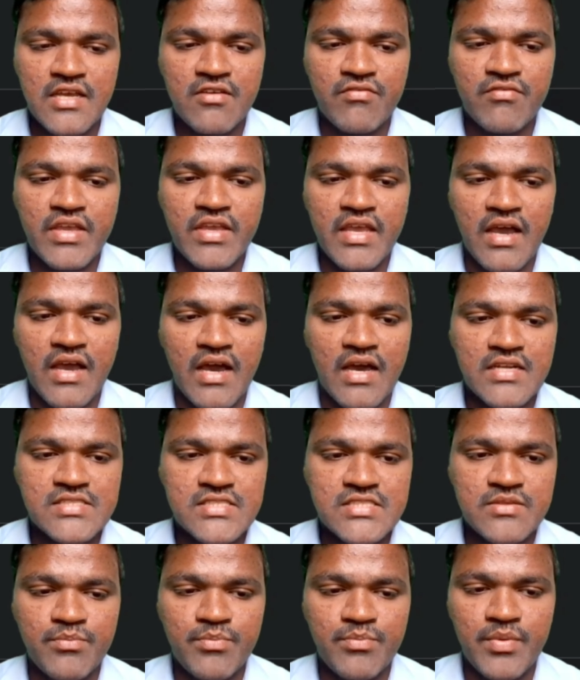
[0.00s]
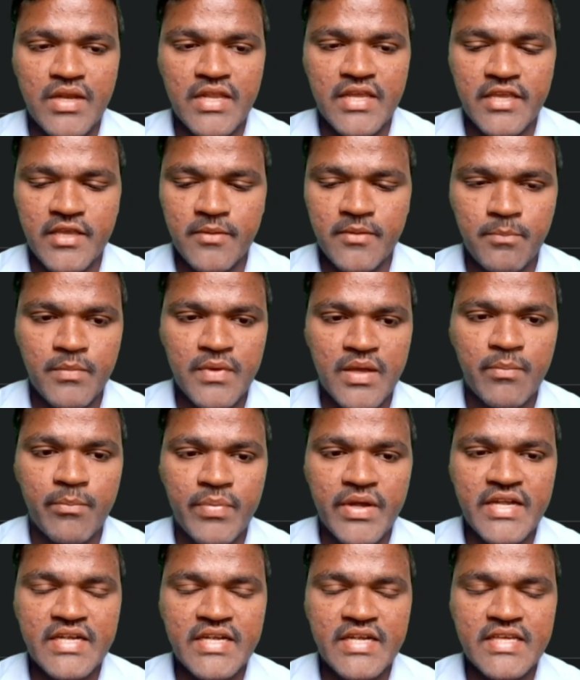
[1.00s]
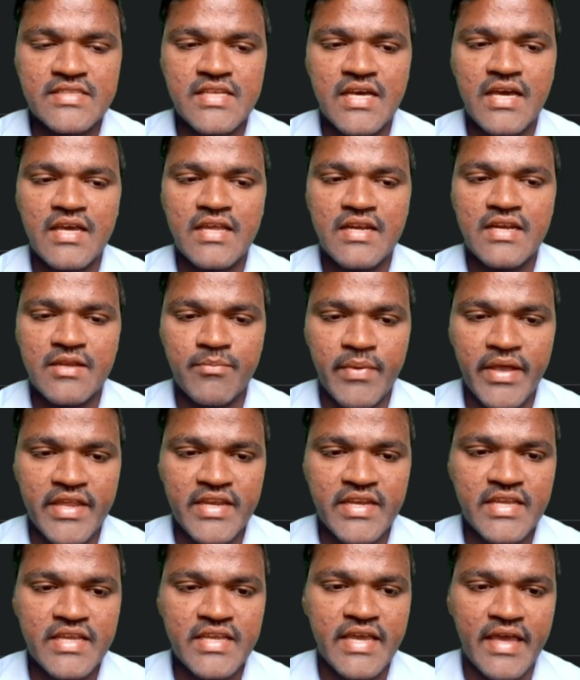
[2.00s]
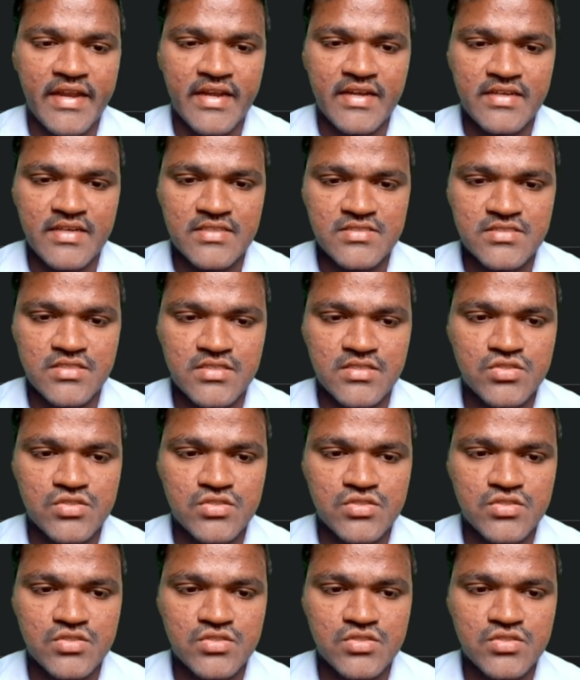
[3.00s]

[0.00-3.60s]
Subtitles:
we are simply printing the remaining characters.